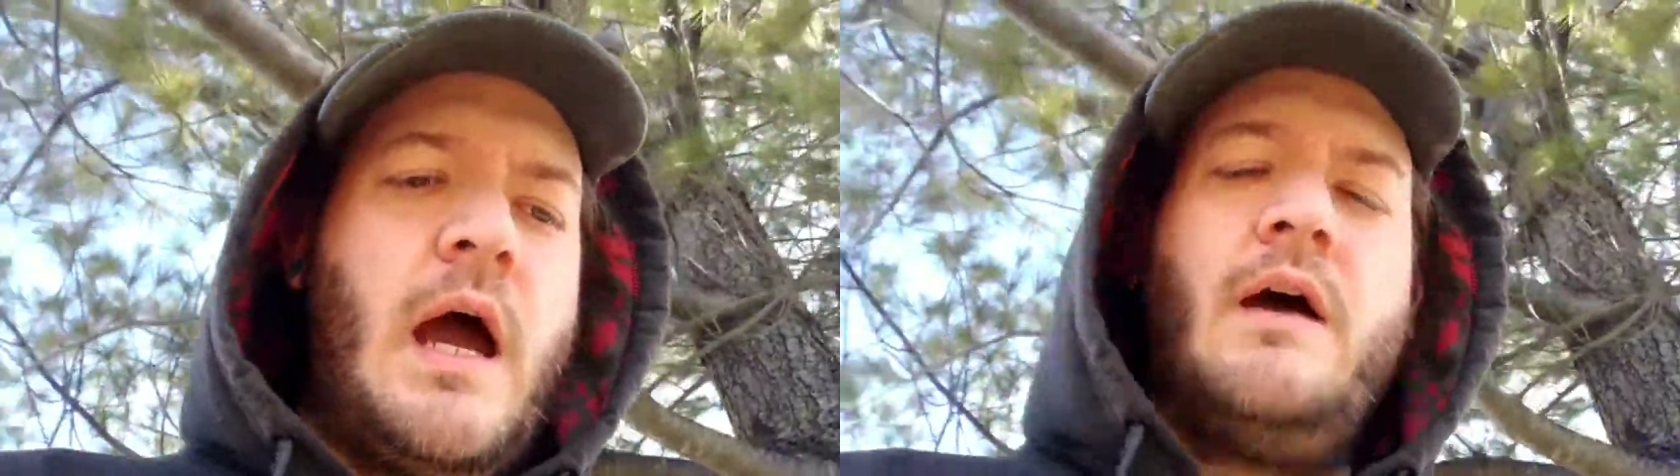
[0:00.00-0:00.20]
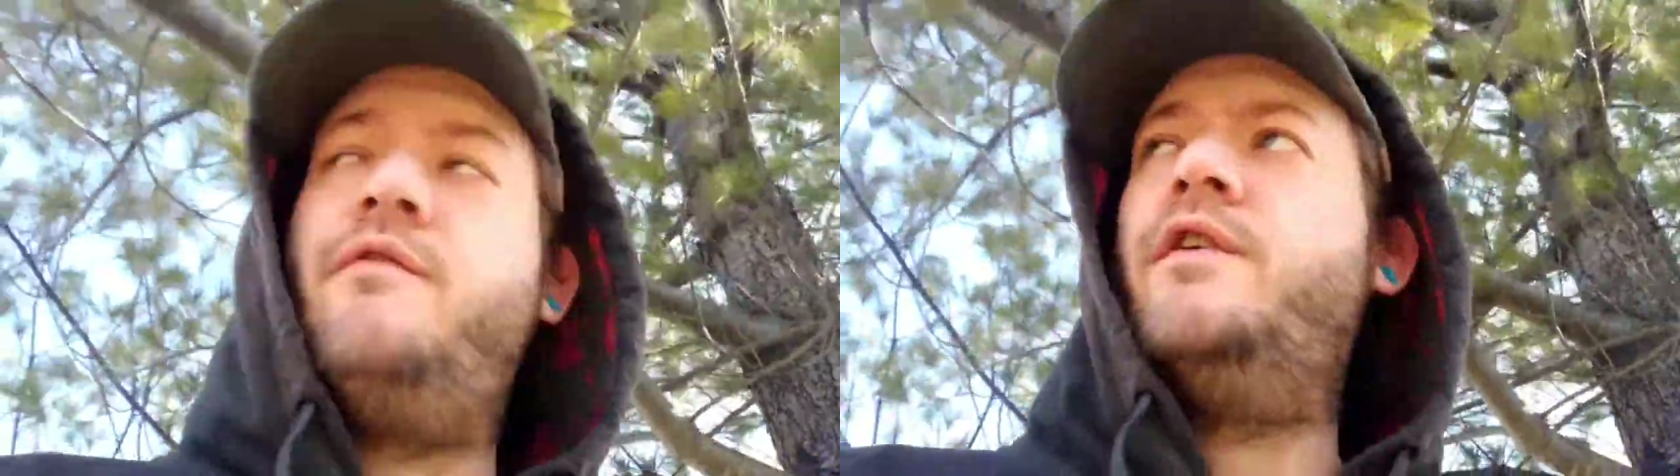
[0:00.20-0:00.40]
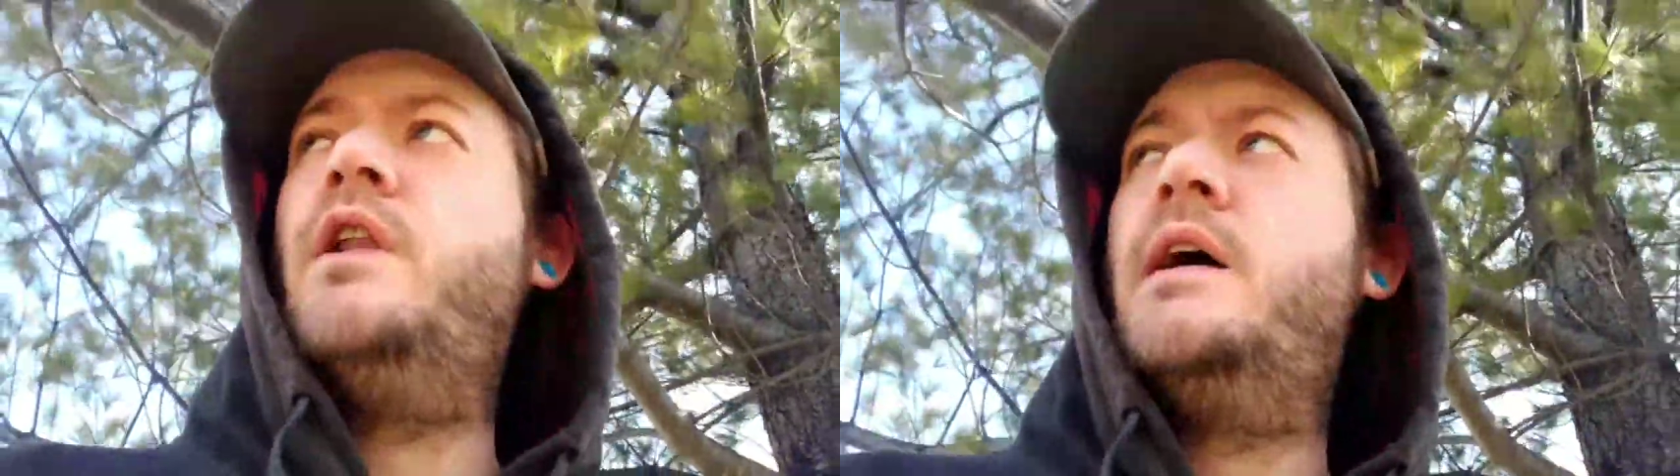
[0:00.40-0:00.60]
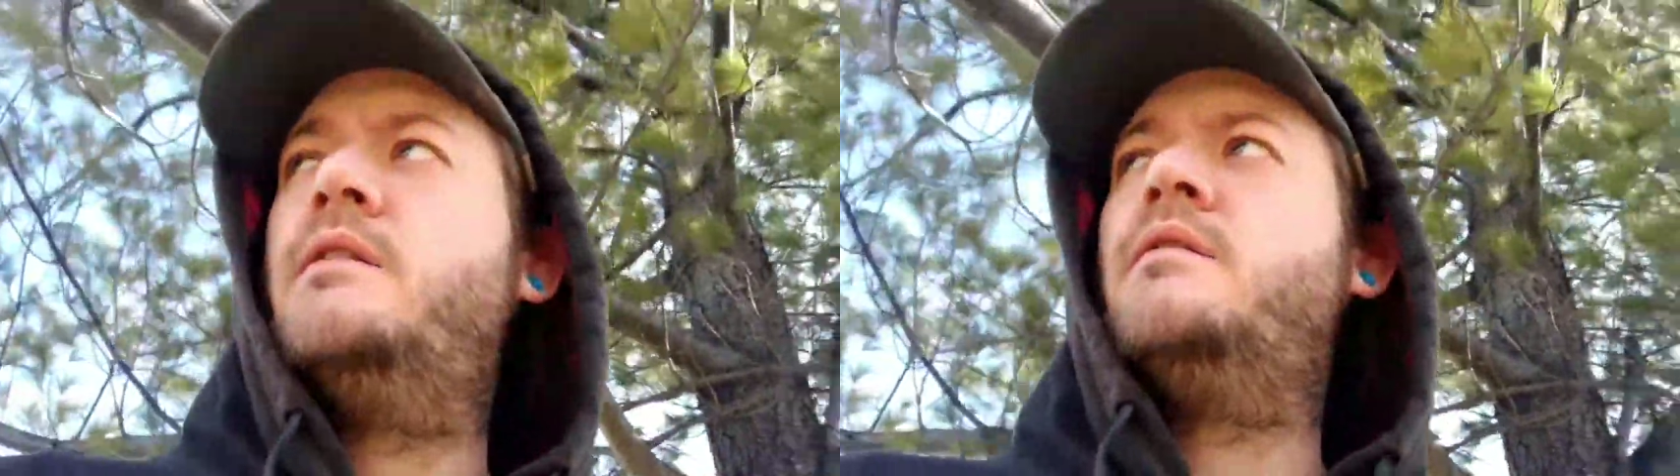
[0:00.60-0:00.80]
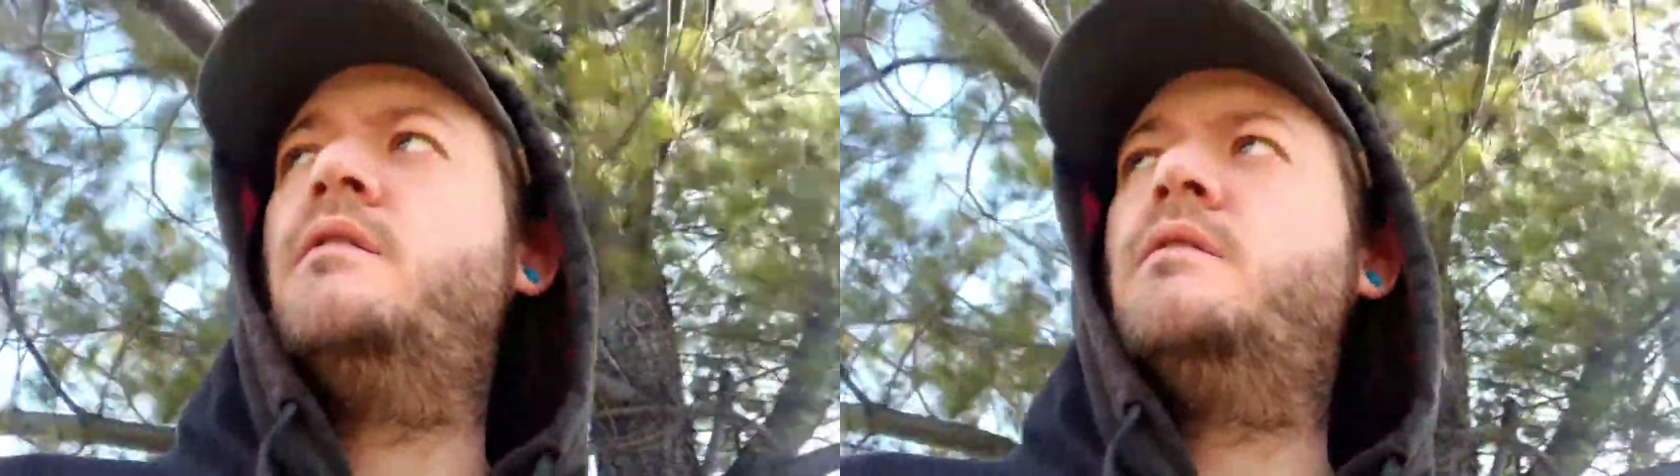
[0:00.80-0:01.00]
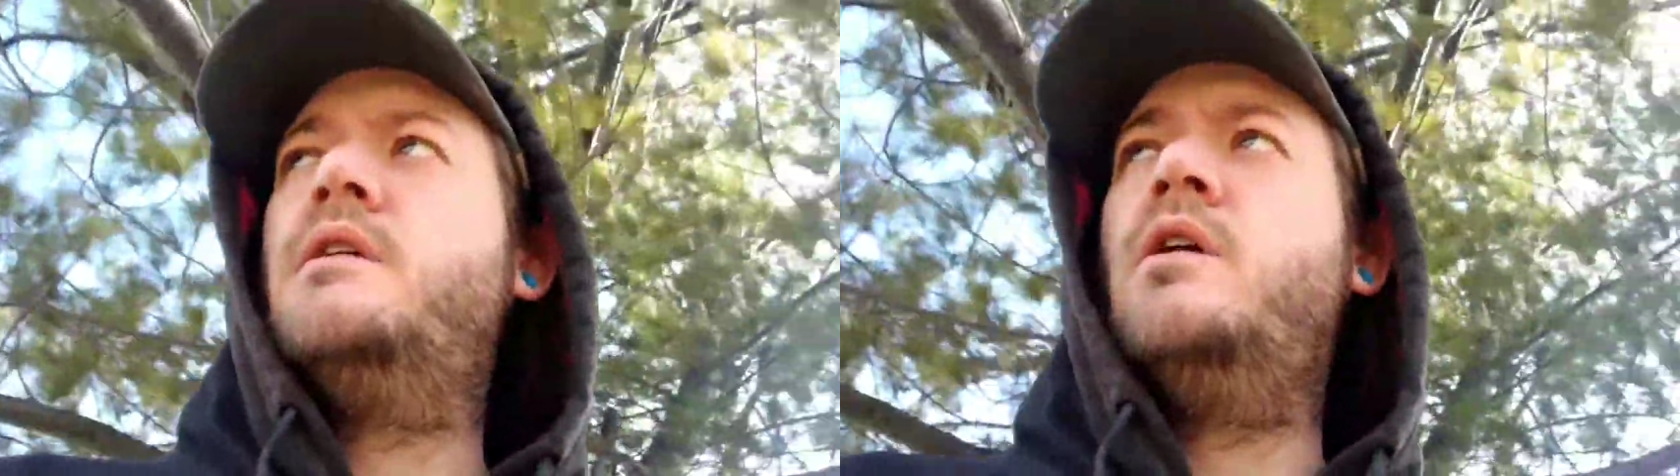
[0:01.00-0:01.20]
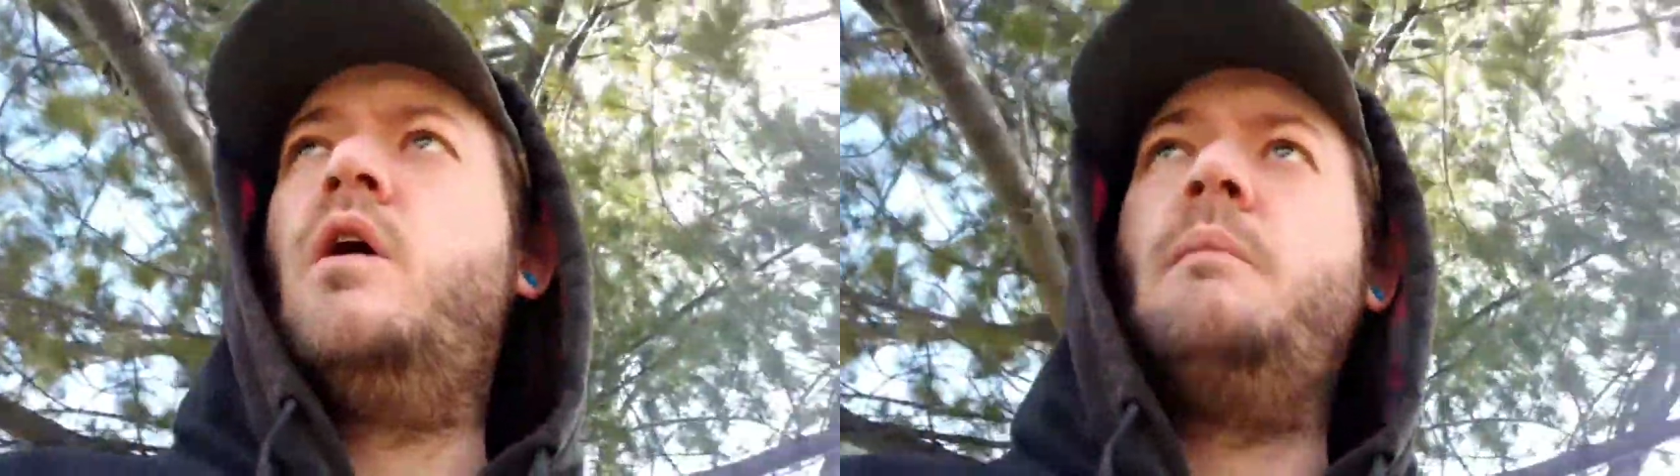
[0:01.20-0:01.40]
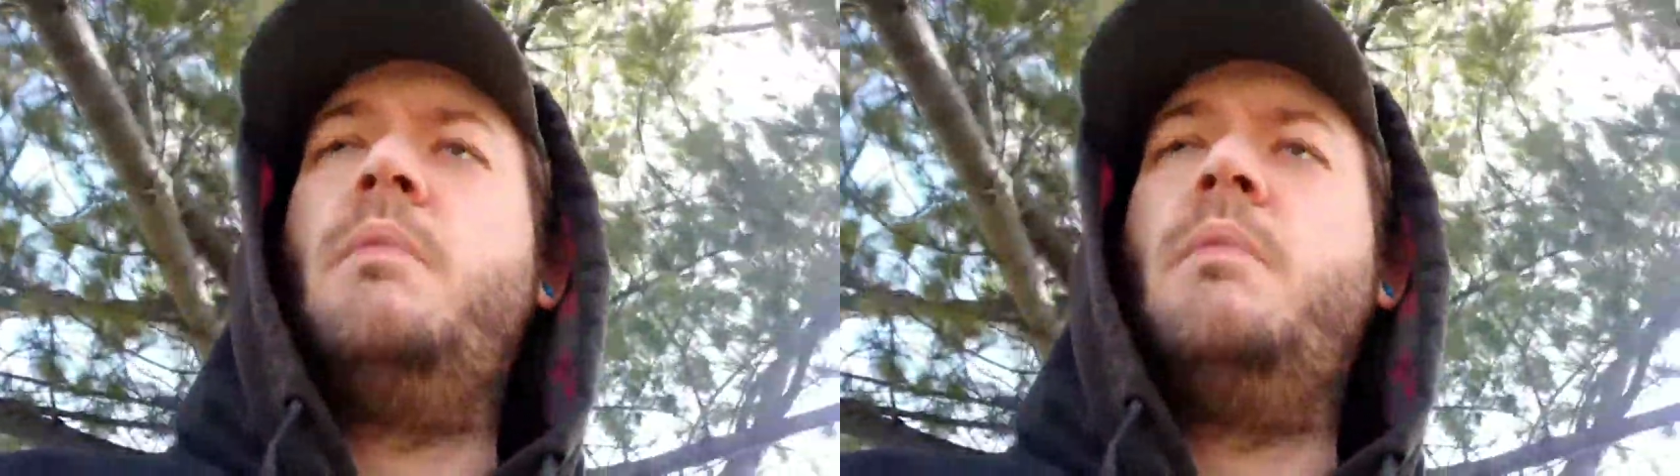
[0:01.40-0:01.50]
I feel like, I